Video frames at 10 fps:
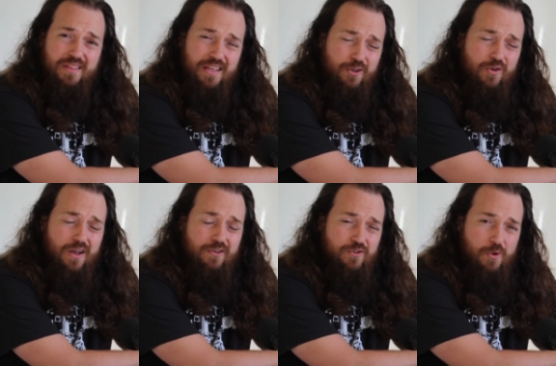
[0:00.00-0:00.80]
Thank you
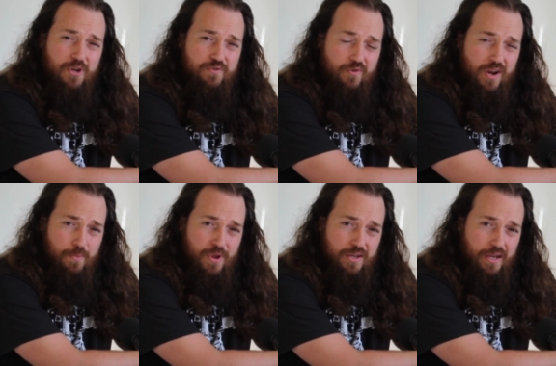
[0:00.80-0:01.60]
guys so much for
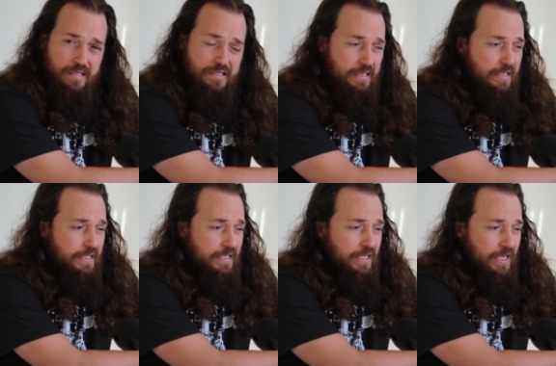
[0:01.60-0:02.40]
recommending it.
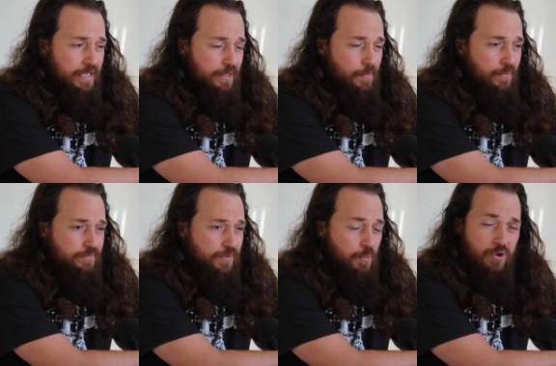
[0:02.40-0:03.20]
Um,
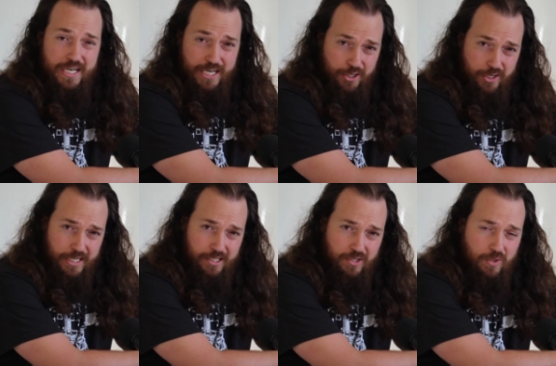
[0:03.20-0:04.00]
upon initial
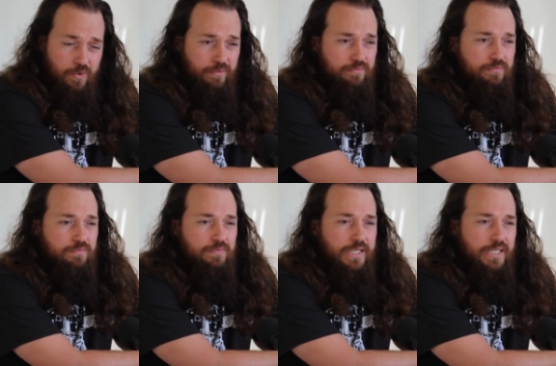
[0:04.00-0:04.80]
install,
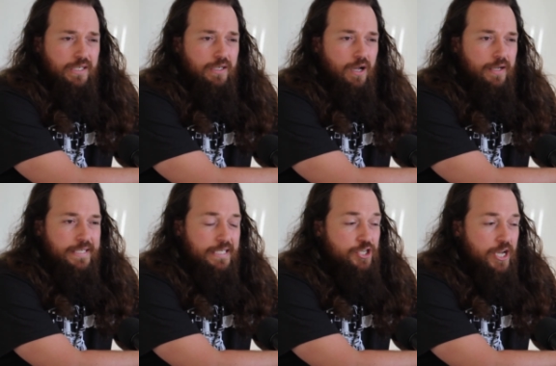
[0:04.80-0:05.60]
Uh, I
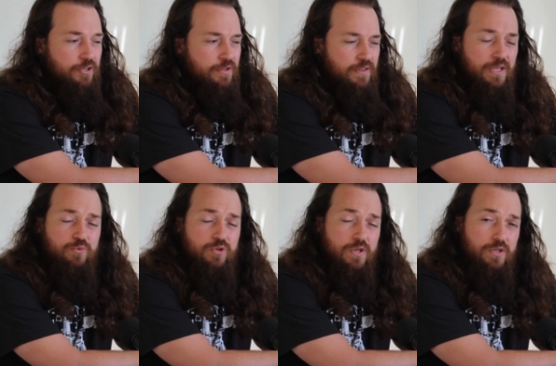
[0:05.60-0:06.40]
did change the theme
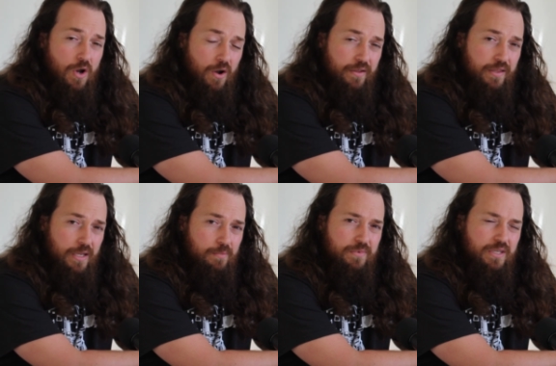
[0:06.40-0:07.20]
to the dark
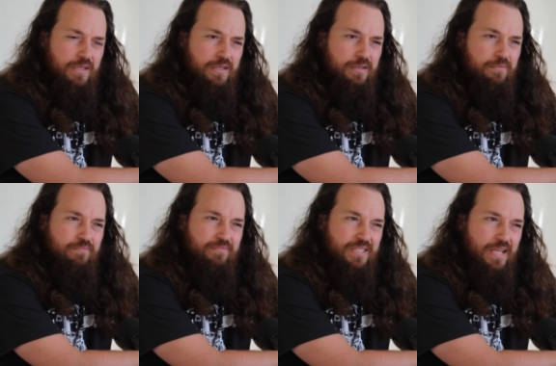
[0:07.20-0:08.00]
theme. The
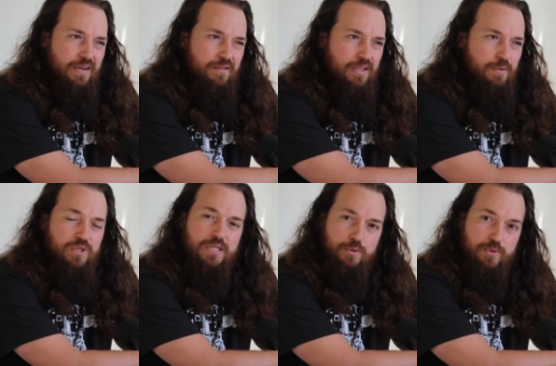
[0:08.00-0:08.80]
standard theme
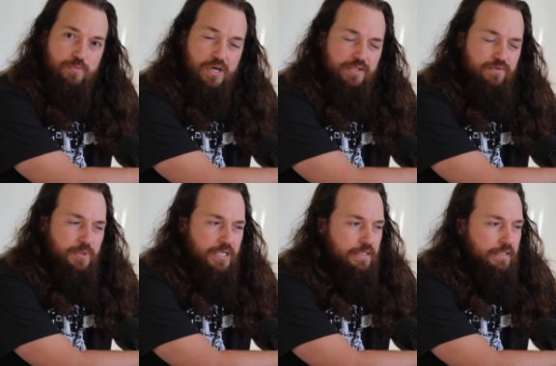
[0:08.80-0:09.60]
is a little bit bright for
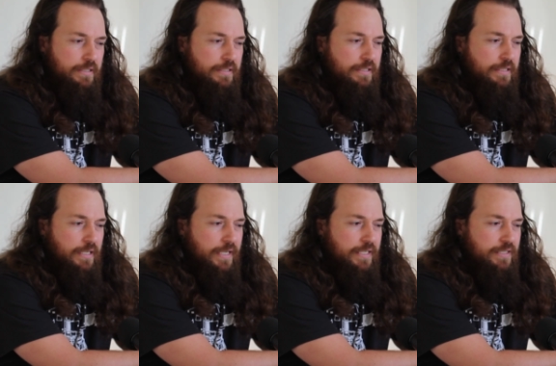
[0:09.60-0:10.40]
me,
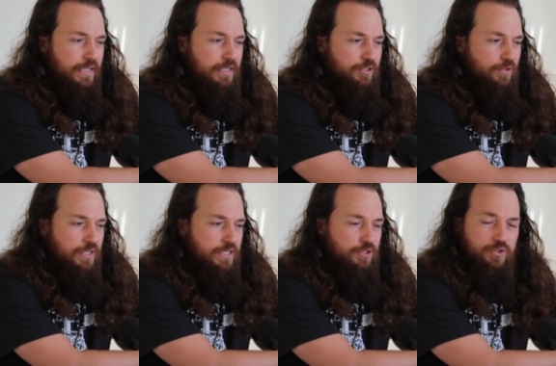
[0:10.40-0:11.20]
and then I
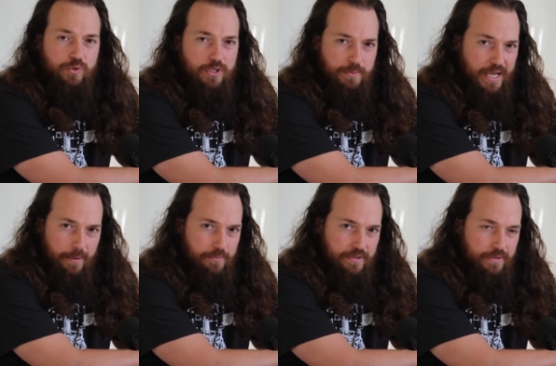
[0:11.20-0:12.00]
started installing
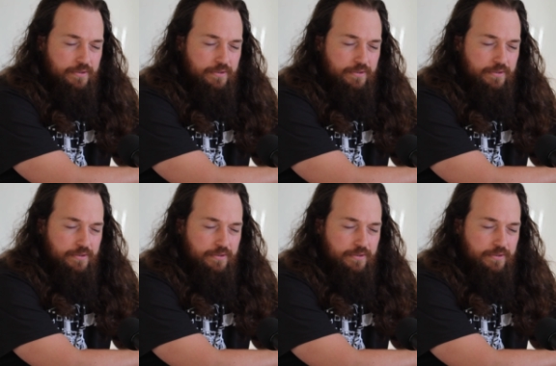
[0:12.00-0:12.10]
maps.